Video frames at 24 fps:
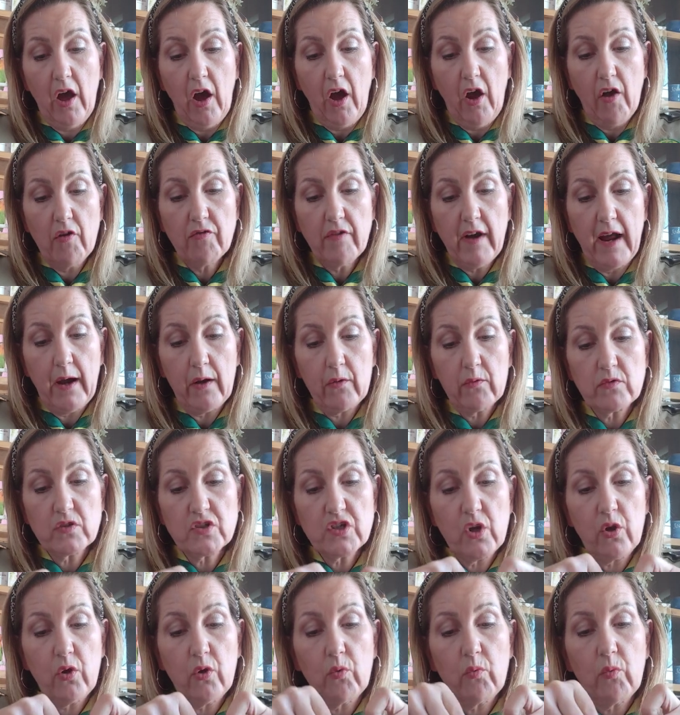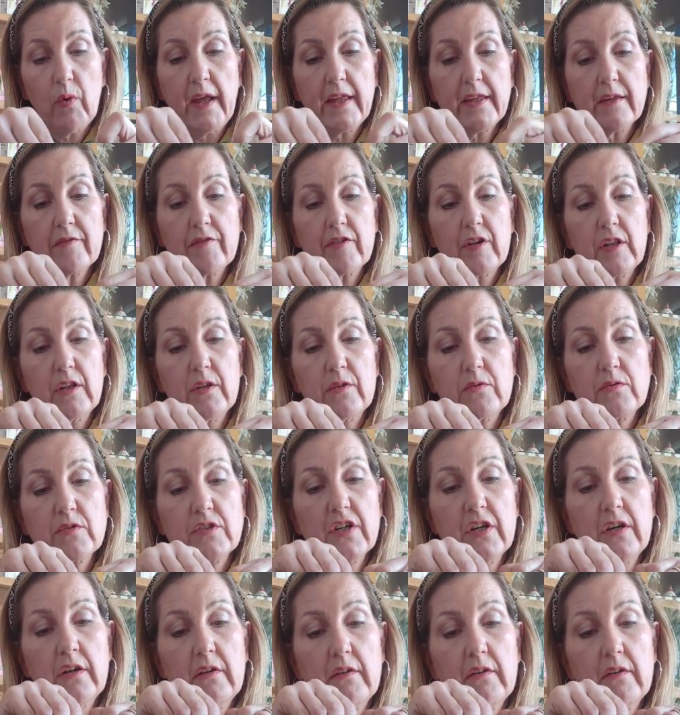around where you've glued